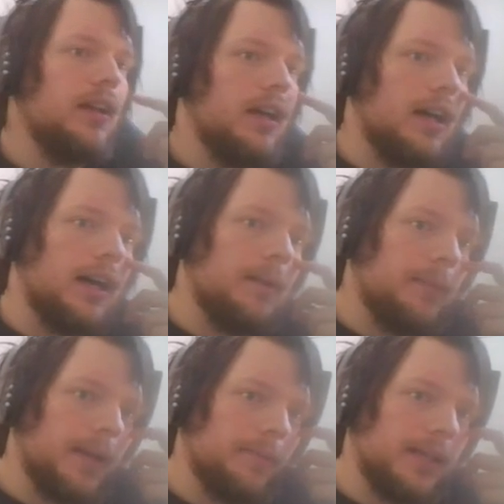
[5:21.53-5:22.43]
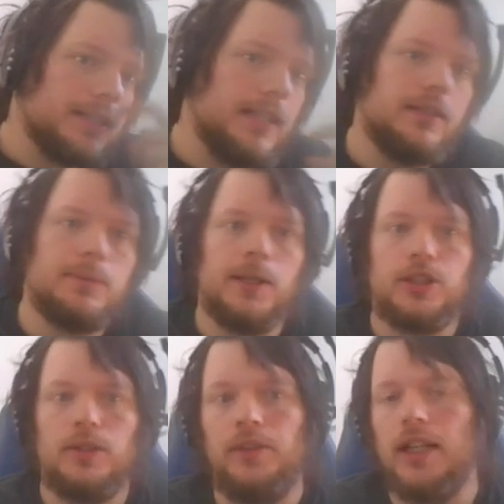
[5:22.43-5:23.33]
by a monster that has
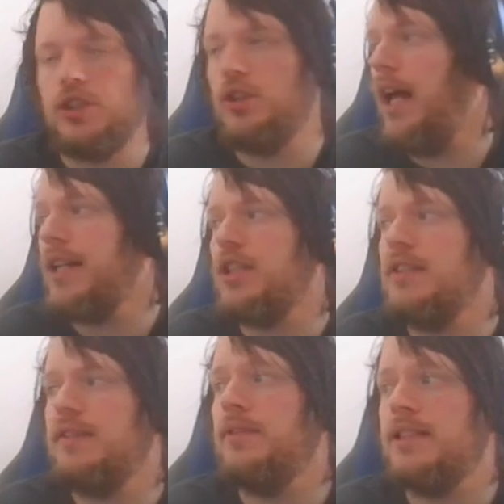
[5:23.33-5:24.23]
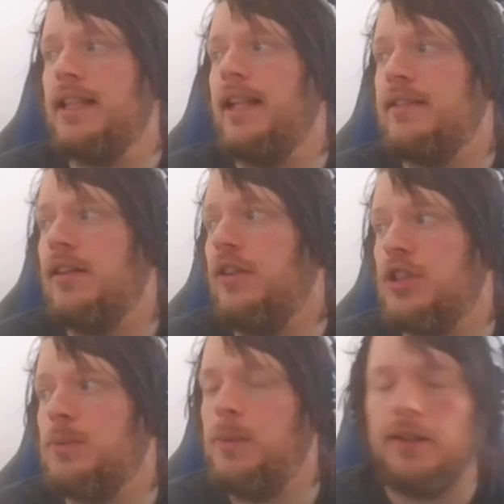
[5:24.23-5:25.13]
special summon from the extra deck. I shouldn't even say that turn,
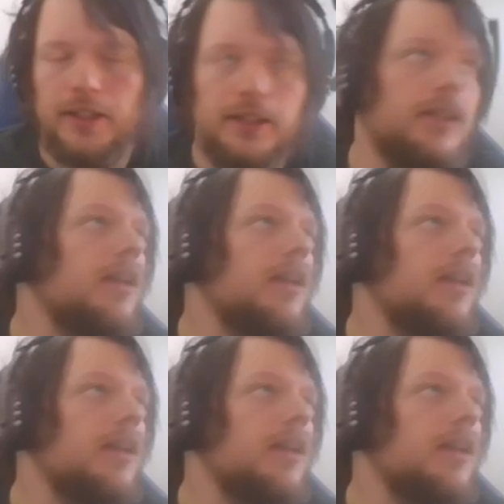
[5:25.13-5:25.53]
just period.